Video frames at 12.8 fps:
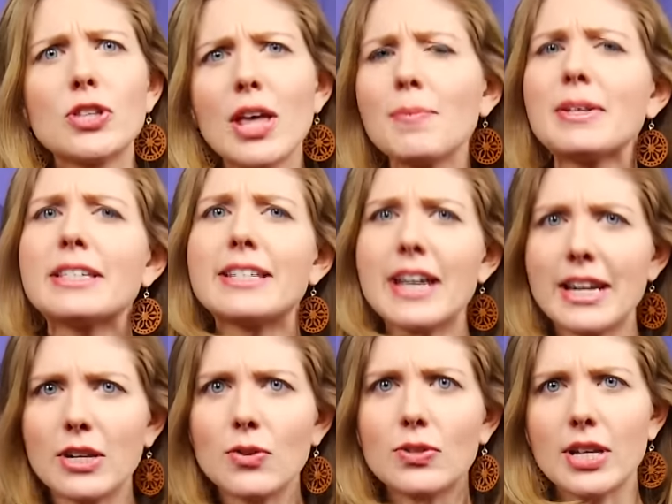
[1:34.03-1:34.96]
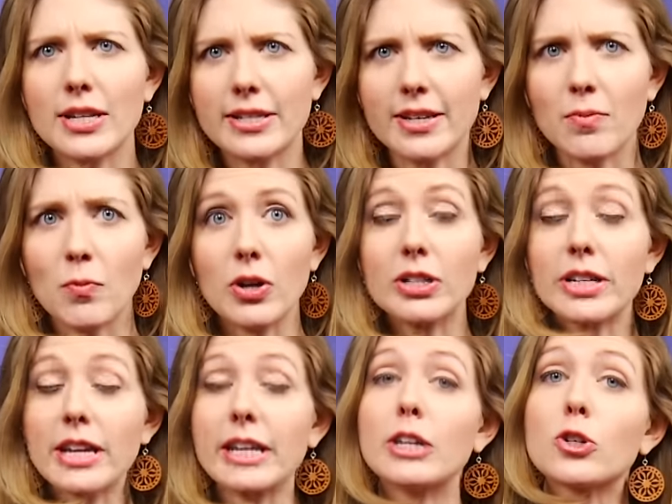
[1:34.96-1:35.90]
that means data you send somewhere,
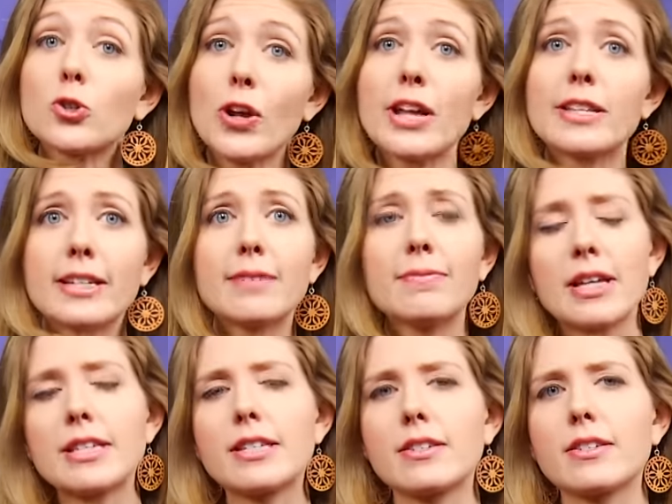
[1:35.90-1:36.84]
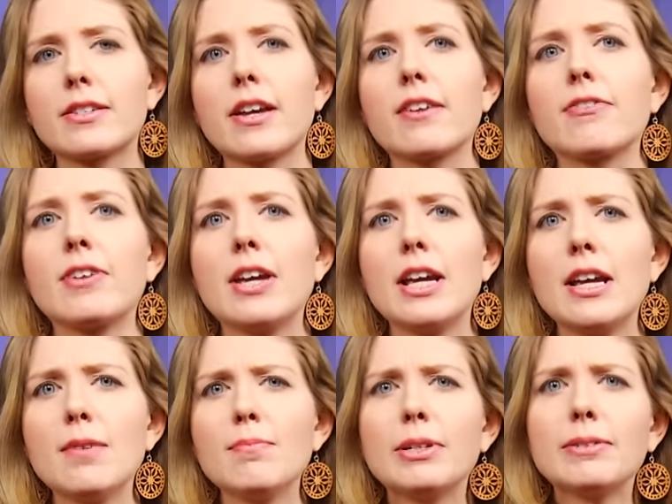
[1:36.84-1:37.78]
data in transit, that's still safe.
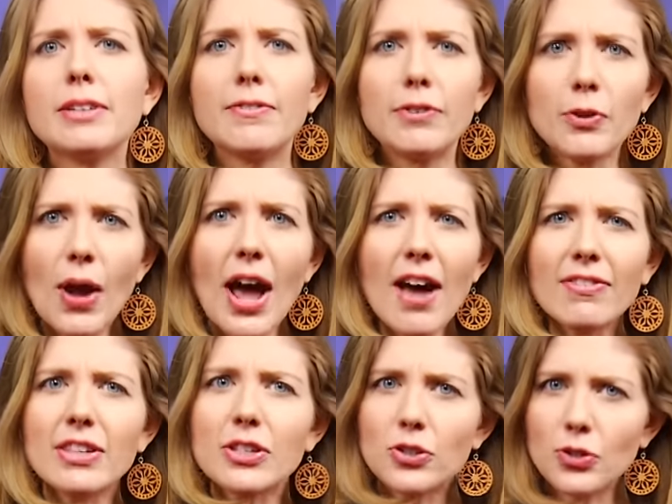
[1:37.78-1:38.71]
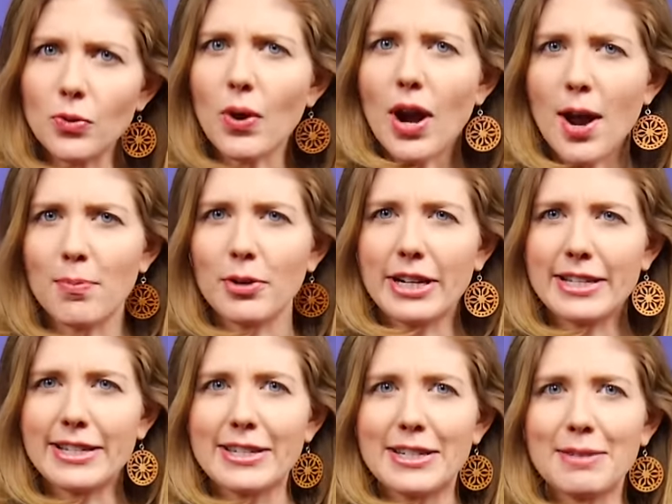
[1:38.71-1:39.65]
But if you have this newer operating
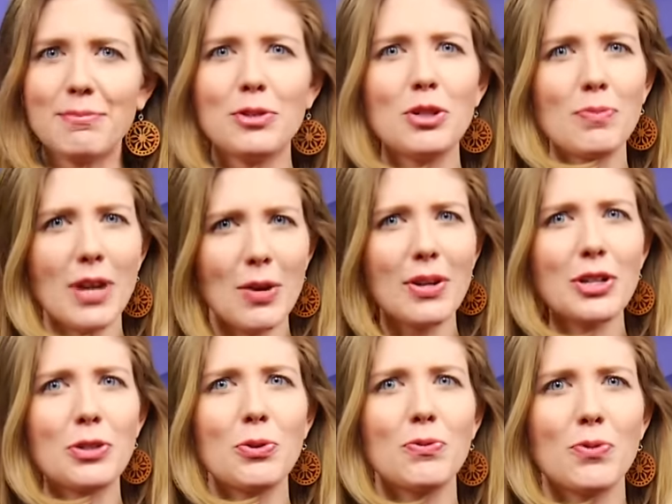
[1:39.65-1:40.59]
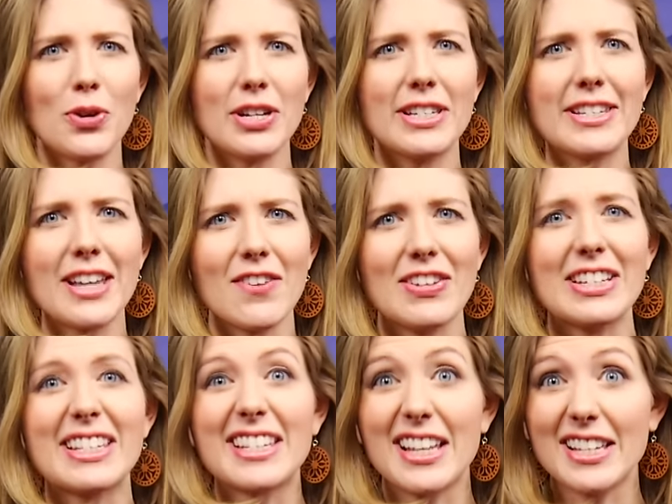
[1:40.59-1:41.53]
system, you may want to avoid saving
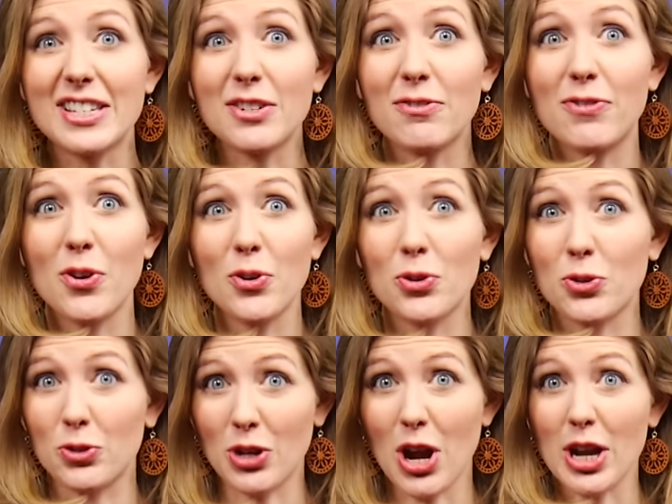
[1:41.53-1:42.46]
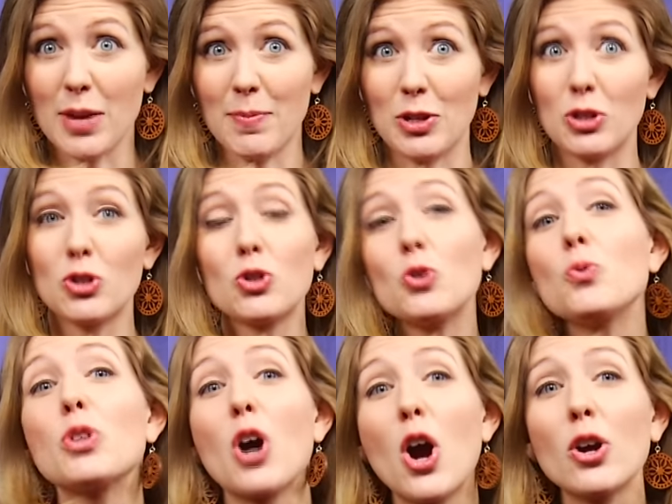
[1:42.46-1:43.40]
sensitive photos or documents
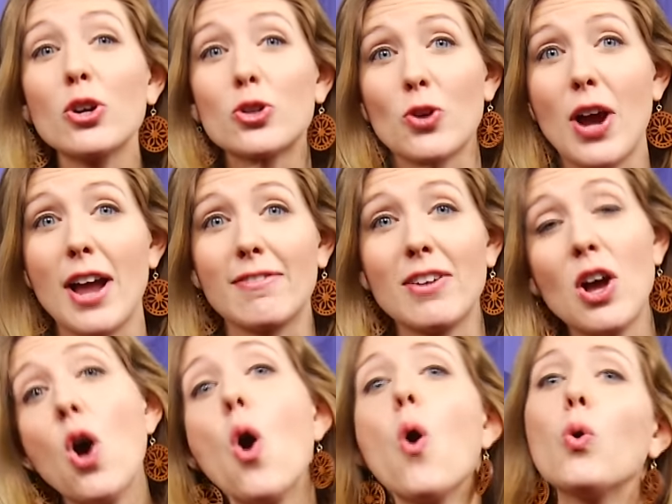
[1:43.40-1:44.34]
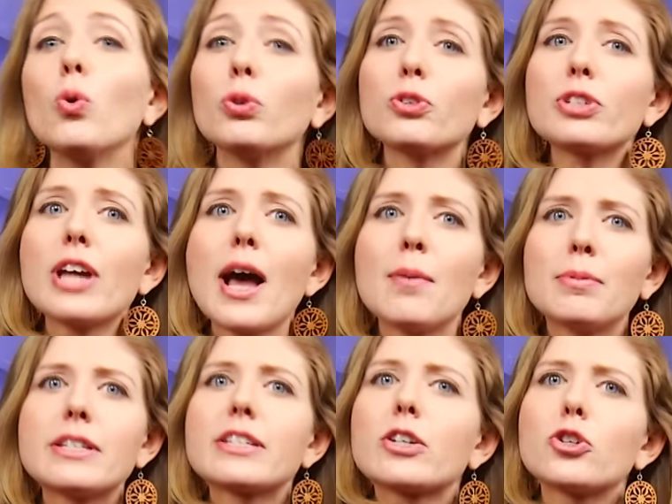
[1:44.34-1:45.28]
to the hard drive. Older
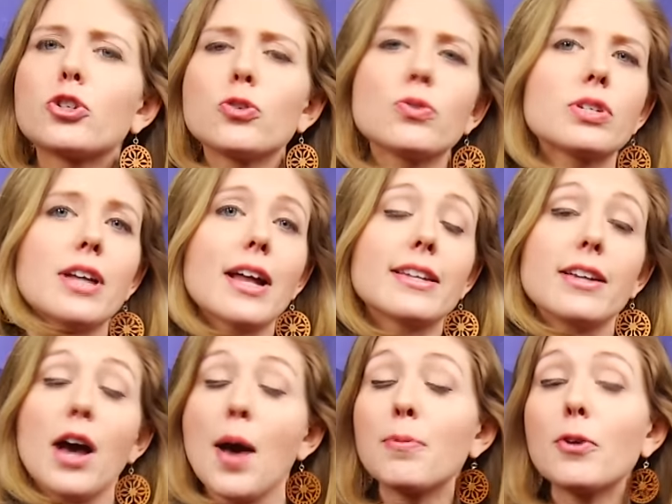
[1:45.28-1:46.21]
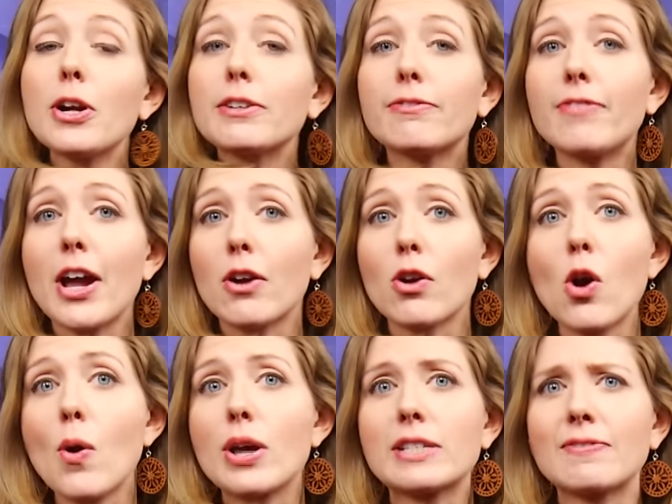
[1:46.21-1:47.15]
tablets can choose not to upgrade to Fire
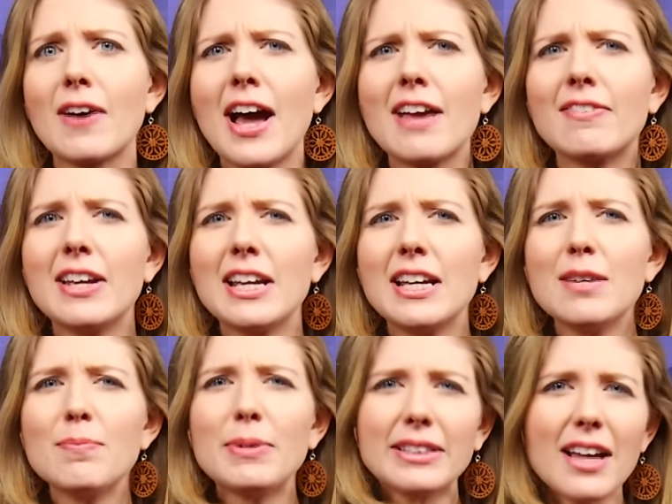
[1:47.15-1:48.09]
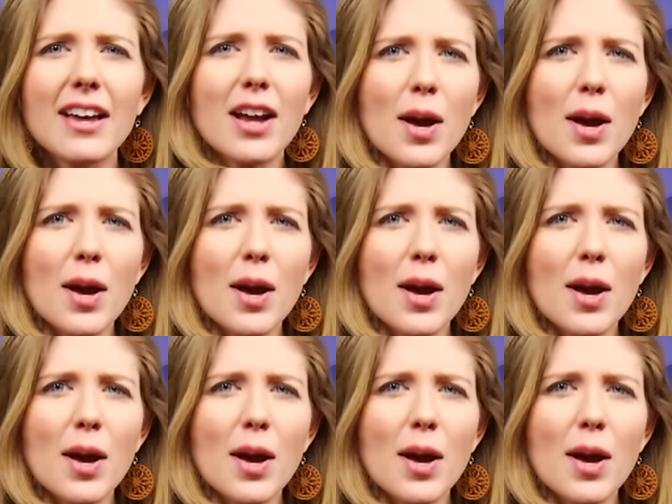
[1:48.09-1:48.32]
OS 5, but not